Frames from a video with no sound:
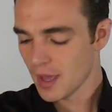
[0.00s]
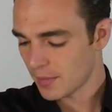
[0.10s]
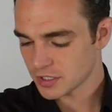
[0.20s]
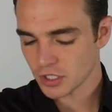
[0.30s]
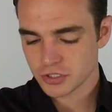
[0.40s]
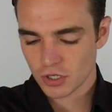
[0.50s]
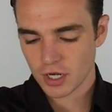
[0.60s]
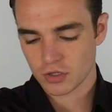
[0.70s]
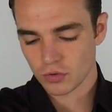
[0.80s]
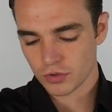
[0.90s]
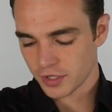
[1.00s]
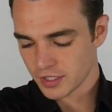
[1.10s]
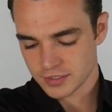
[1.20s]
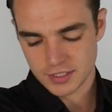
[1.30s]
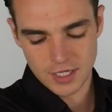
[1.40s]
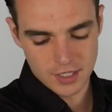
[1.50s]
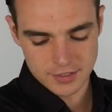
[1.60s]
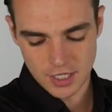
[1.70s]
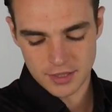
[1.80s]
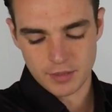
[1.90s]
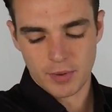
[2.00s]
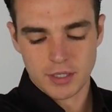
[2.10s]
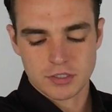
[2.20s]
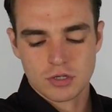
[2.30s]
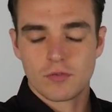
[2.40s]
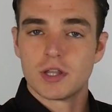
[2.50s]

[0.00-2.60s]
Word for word: but it's also got cool things like it's got the buttons over